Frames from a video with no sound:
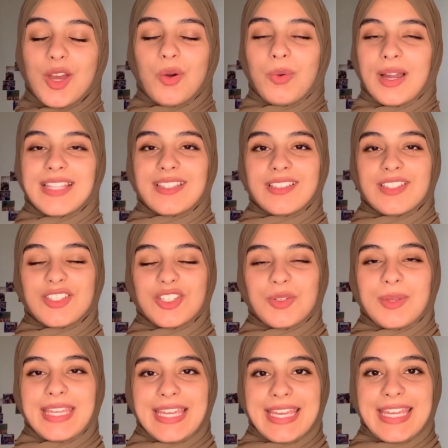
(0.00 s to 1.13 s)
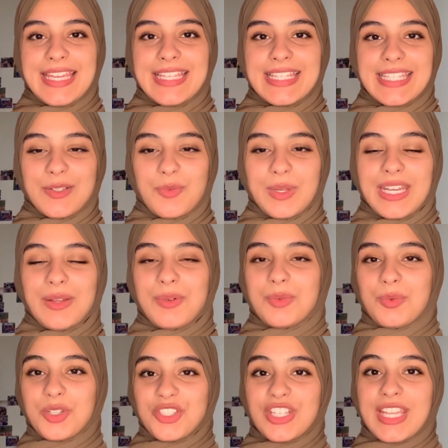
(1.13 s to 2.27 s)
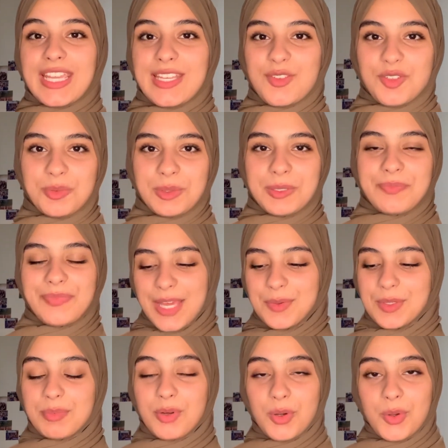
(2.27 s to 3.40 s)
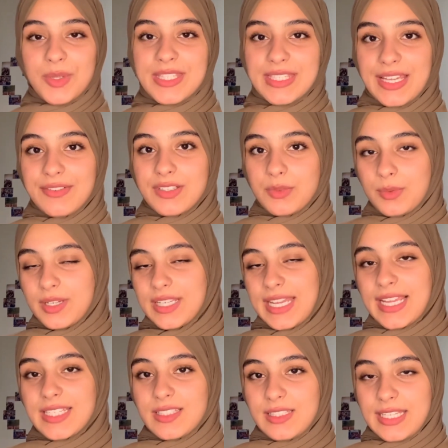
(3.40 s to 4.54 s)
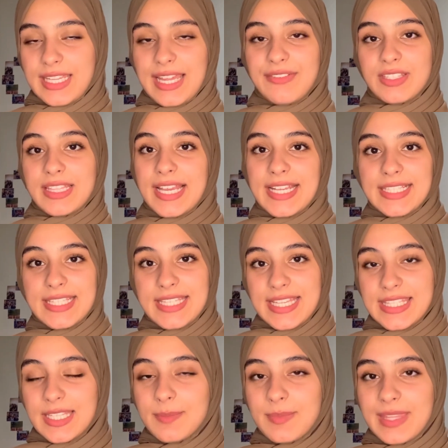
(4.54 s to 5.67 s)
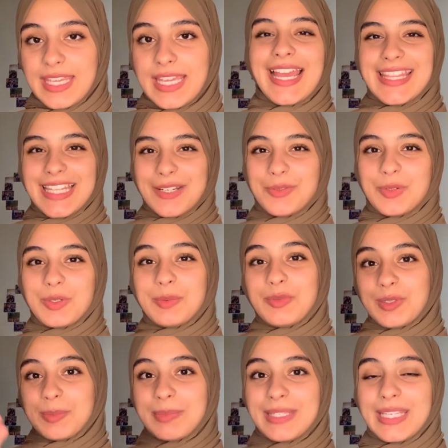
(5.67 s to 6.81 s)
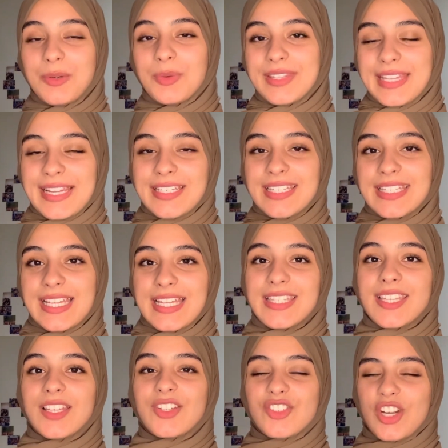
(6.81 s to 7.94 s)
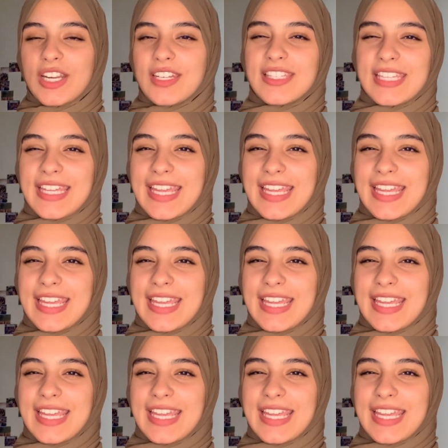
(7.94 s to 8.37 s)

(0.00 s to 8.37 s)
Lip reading: What I started doing is when I would watch a K-drama, I would pause after what after the actor says something, and then I would repeat what the actor says, trying to say